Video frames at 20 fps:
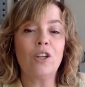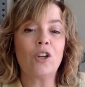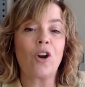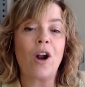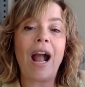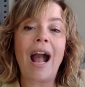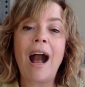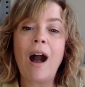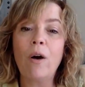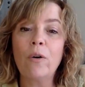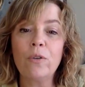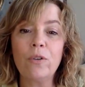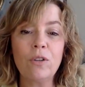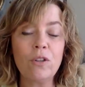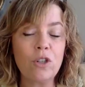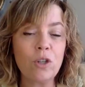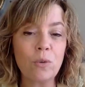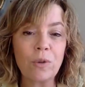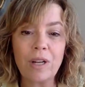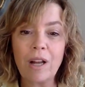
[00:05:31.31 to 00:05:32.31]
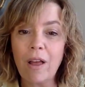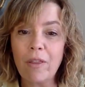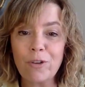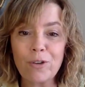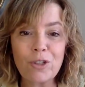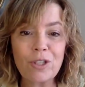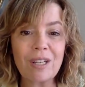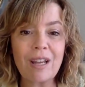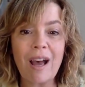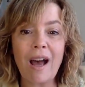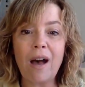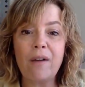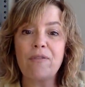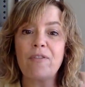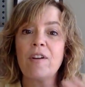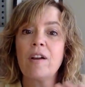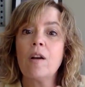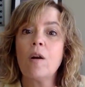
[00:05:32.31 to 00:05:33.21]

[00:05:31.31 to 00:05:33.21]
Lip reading: you're out doing other stuff,